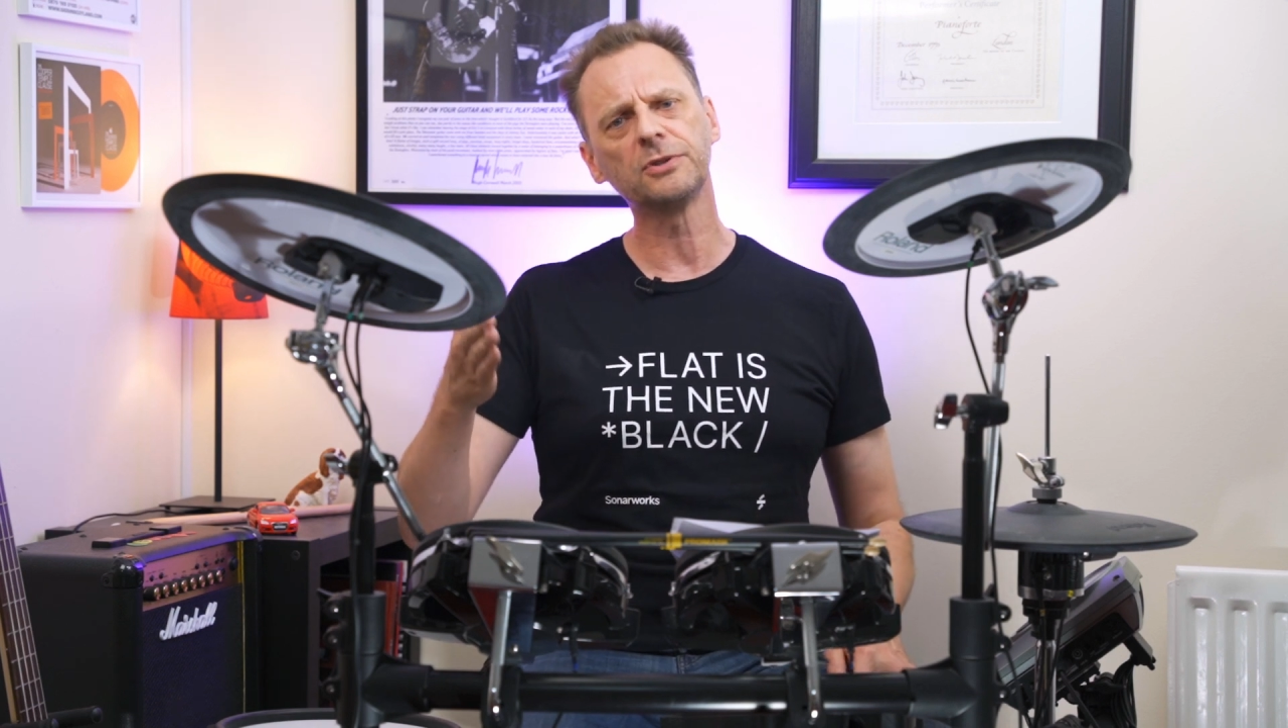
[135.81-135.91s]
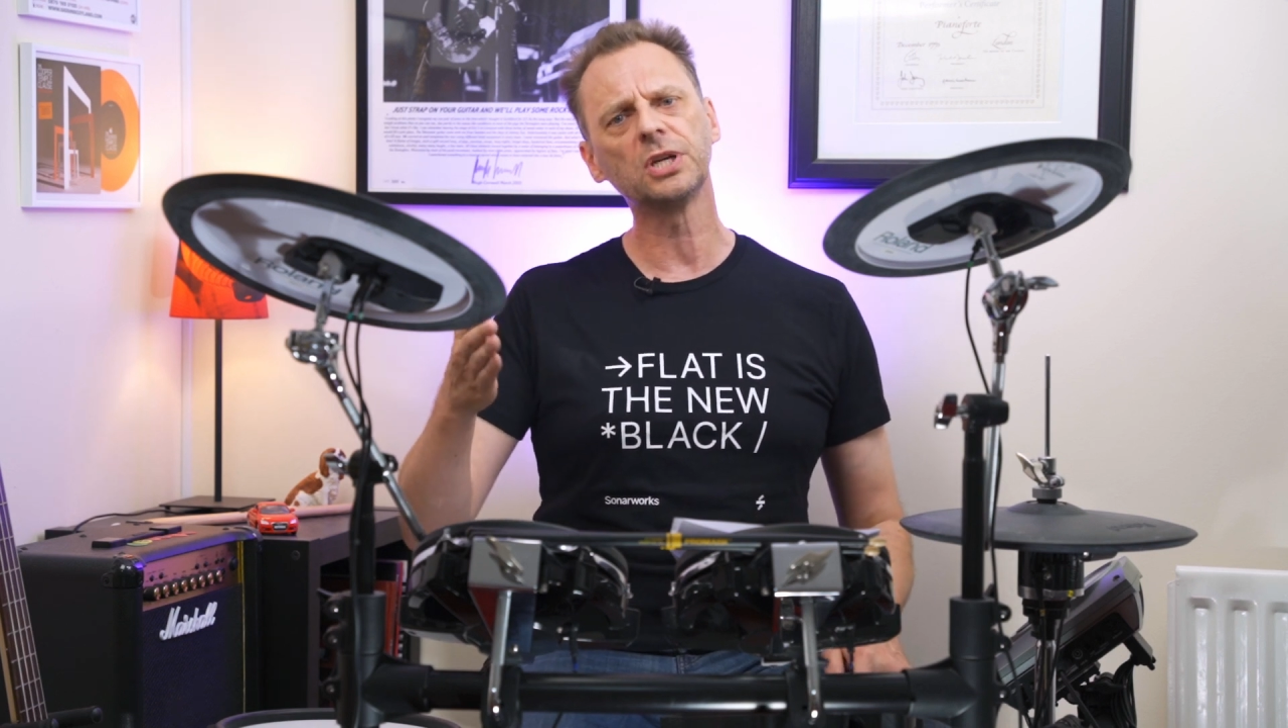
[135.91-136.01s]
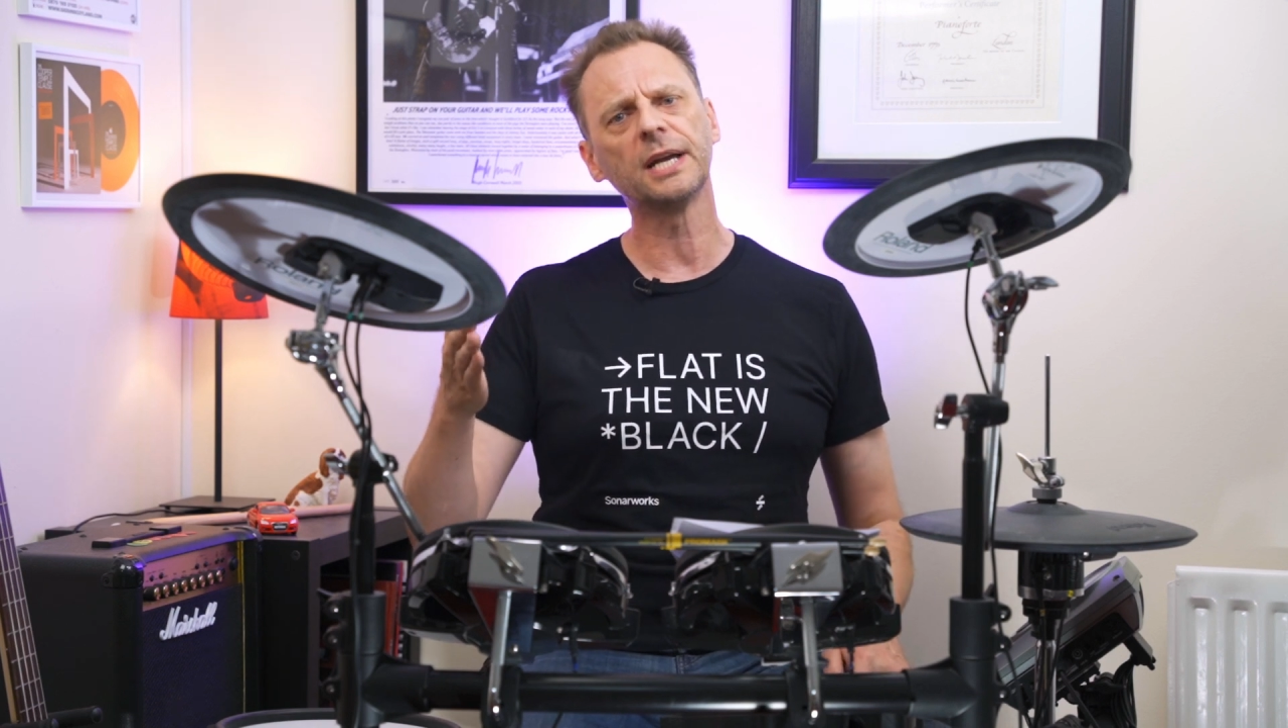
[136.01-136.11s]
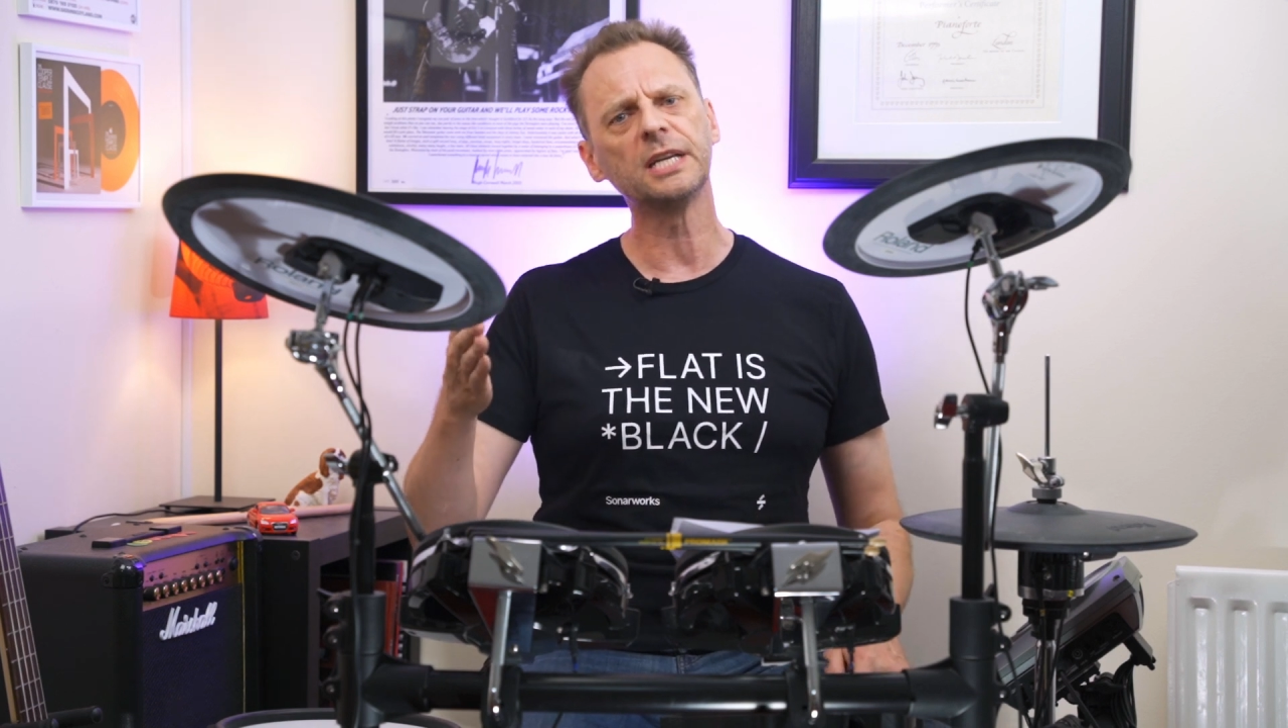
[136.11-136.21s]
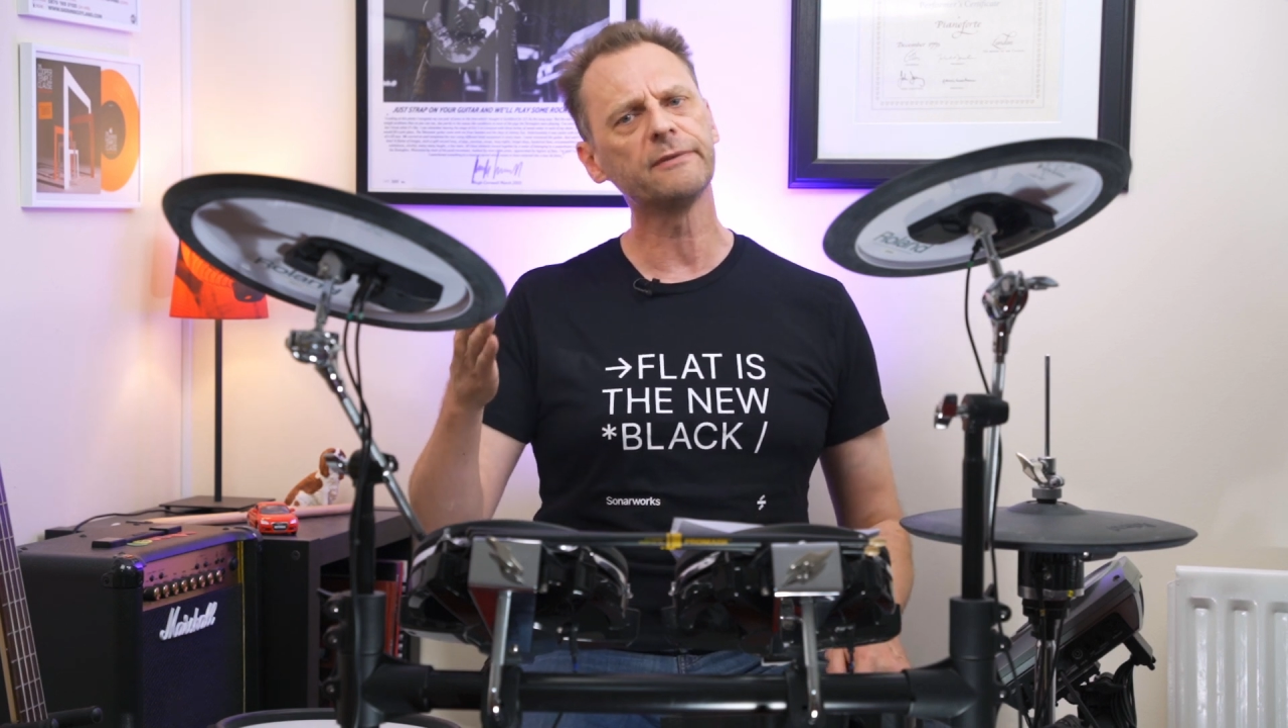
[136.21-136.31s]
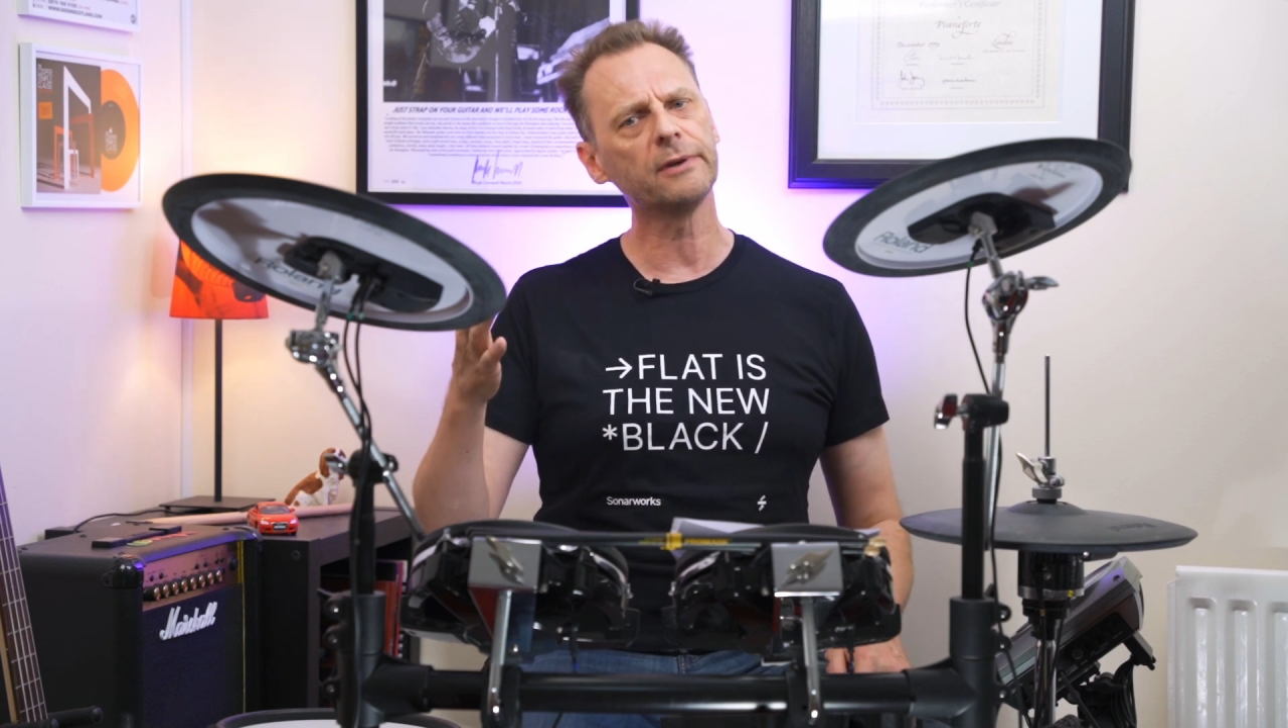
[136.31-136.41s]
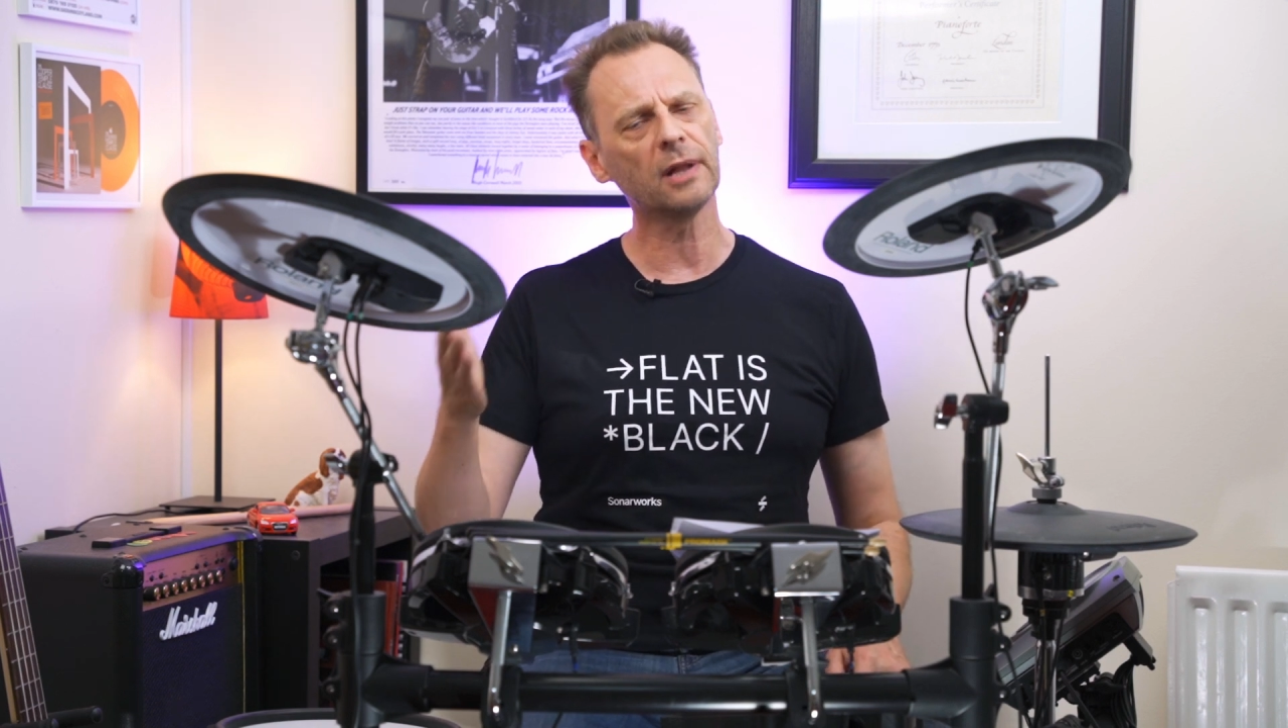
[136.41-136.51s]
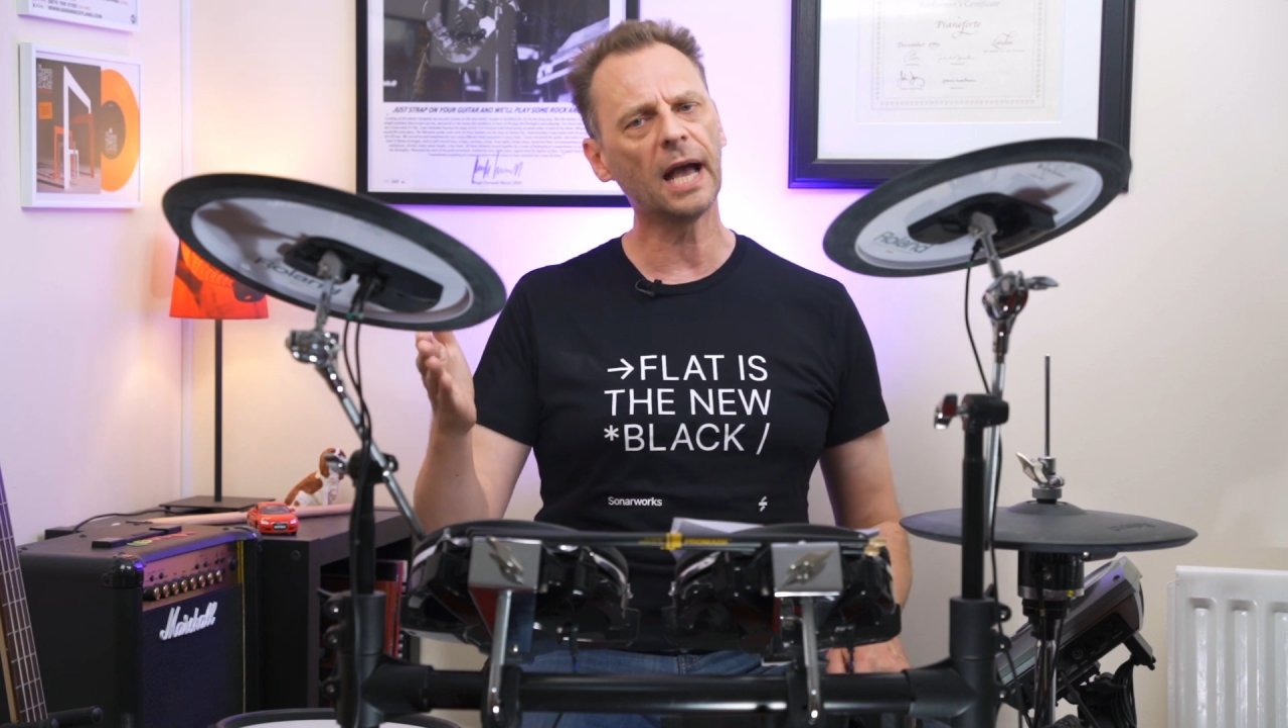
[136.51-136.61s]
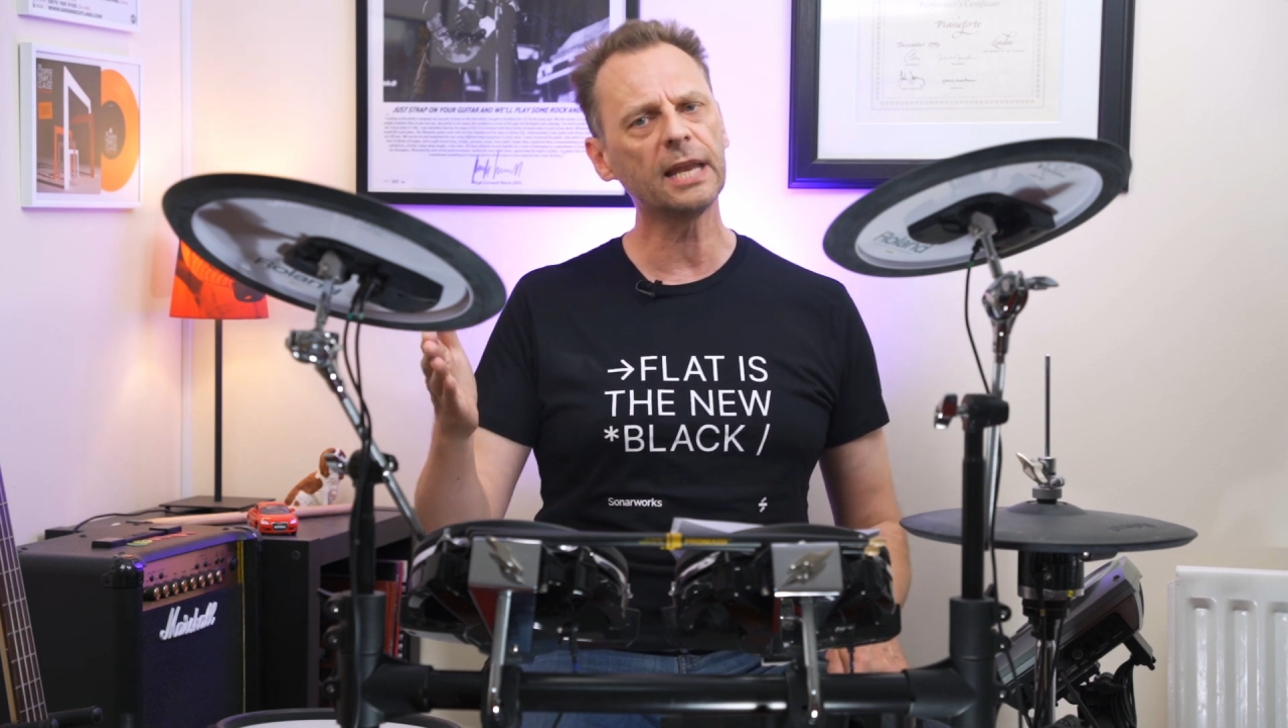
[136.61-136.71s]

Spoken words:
of Chinese feel